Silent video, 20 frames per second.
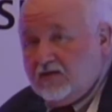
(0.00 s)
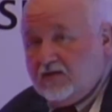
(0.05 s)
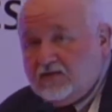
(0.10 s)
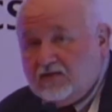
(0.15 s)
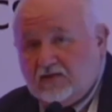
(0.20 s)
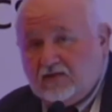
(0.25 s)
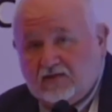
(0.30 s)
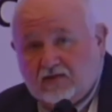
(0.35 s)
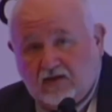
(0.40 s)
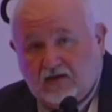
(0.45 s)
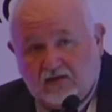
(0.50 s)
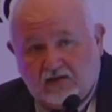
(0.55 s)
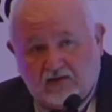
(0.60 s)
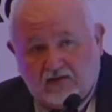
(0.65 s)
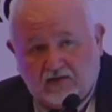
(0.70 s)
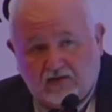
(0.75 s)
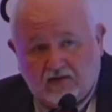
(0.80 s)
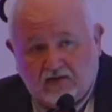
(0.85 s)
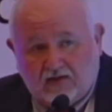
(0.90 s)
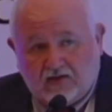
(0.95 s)
the
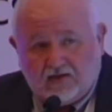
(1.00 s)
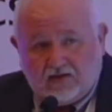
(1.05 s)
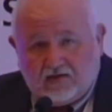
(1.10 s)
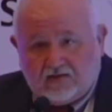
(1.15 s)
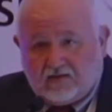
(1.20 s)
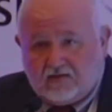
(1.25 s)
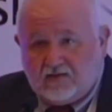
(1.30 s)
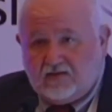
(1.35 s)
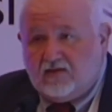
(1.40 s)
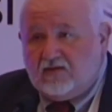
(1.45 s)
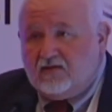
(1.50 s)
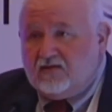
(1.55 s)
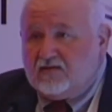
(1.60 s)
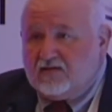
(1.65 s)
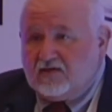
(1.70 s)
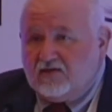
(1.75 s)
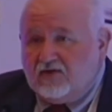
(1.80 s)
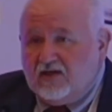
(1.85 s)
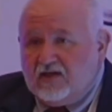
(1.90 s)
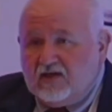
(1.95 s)
title is
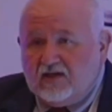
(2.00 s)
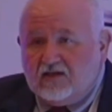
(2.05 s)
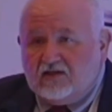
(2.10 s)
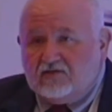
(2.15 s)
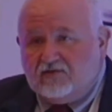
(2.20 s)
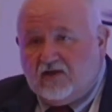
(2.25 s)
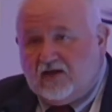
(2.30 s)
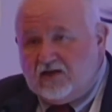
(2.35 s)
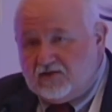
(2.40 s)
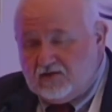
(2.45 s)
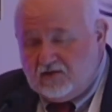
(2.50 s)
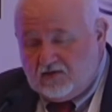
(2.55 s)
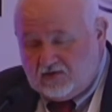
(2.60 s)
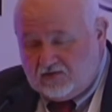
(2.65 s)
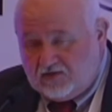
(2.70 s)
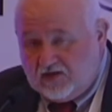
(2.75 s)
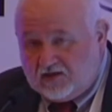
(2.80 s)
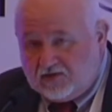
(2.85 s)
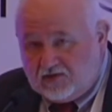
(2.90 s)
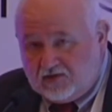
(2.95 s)
Screening
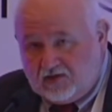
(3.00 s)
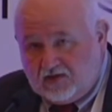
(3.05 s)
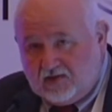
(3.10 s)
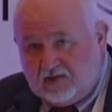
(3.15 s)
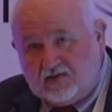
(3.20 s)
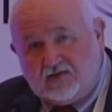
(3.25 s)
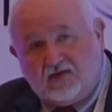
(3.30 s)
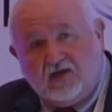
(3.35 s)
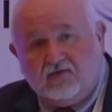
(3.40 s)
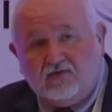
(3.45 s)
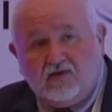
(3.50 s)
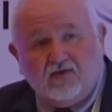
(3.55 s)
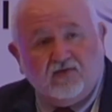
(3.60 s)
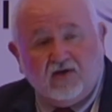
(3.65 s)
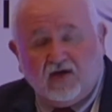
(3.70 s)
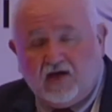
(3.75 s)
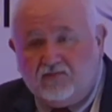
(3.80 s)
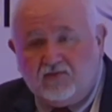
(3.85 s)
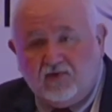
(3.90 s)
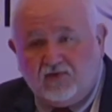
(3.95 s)
Strategies. However,
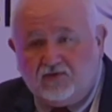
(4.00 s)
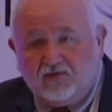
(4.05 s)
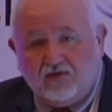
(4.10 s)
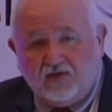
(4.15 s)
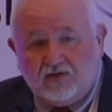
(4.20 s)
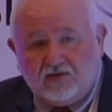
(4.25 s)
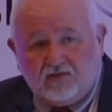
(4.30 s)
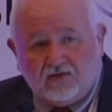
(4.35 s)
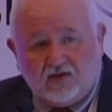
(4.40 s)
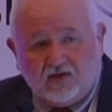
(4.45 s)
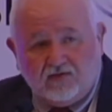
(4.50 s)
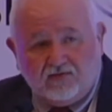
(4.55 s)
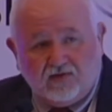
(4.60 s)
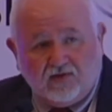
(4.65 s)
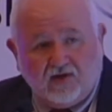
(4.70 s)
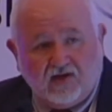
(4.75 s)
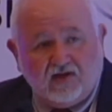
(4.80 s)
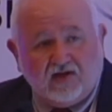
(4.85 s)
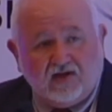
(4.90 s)
I'm not going to give you any